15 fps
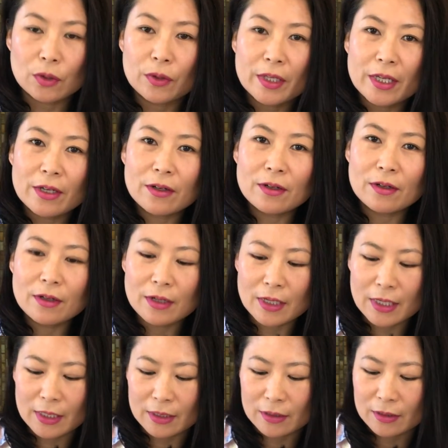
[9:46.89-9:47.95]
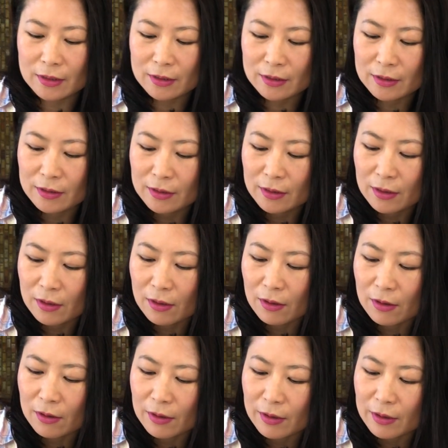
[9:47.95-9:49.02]
here is
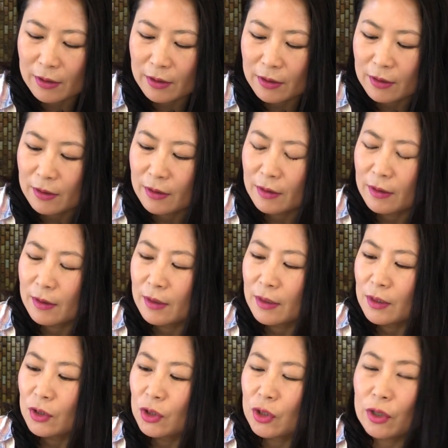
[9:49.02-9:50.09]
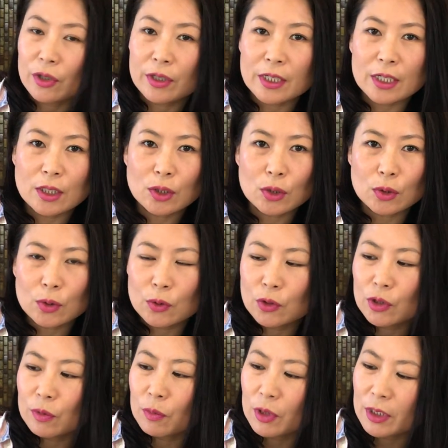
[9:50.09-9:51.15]
our dirty
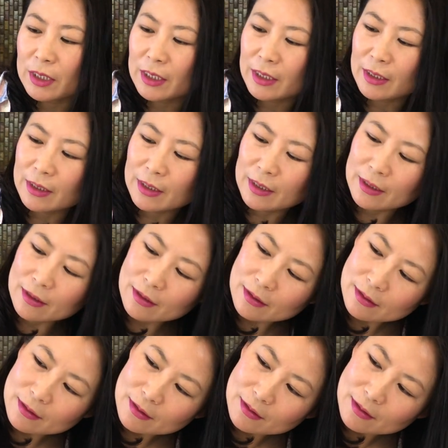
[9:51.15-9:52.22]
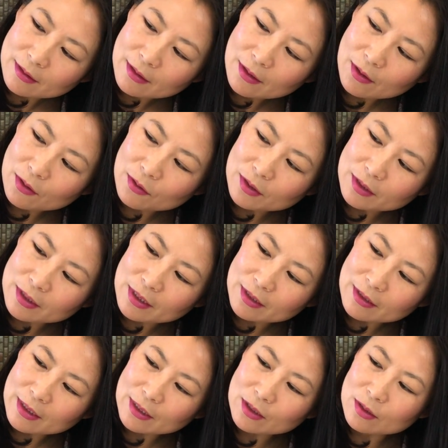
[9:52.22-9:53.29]
soju martini. Oh
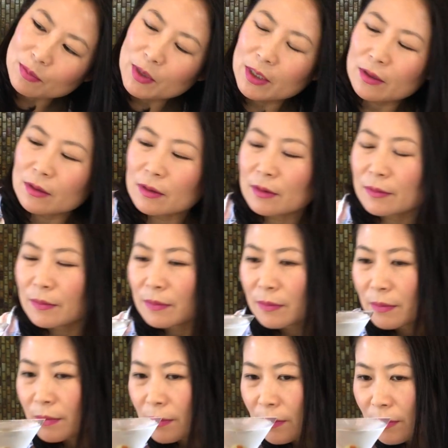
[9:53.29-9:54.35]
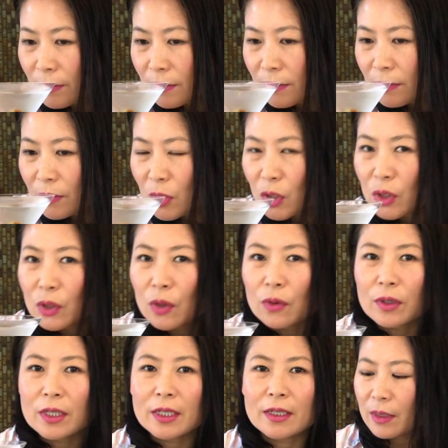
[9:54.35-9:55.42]
goodness, that smells so
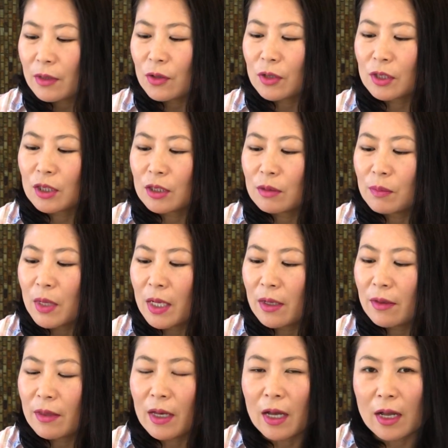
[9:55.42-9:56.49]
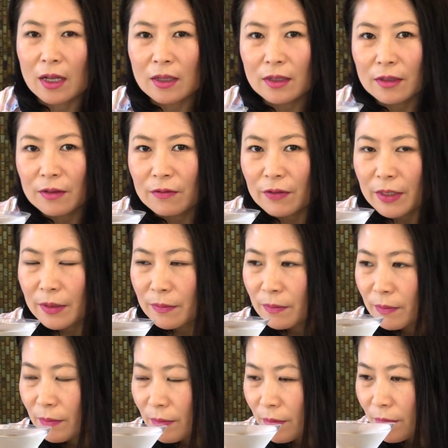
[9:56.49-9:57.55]
good. You could smell the olive and
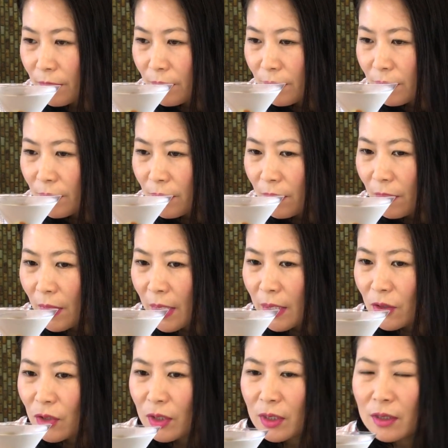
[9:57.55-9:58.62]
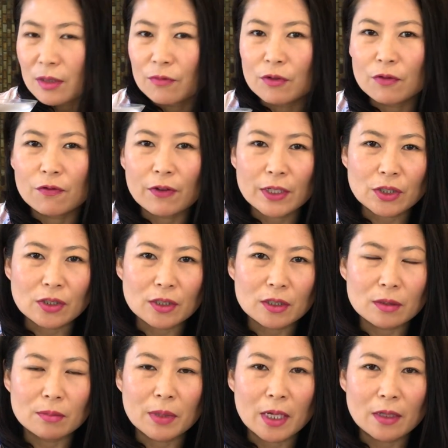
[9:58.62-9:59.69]
and just the refreshing
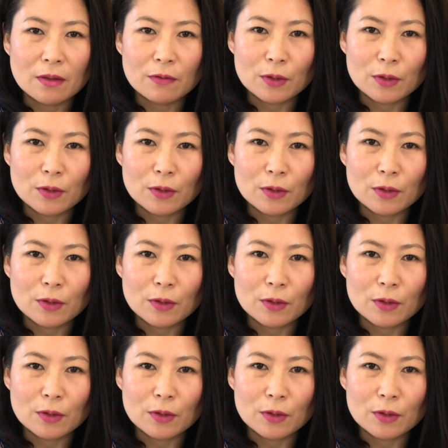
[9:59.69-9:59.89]
smell of the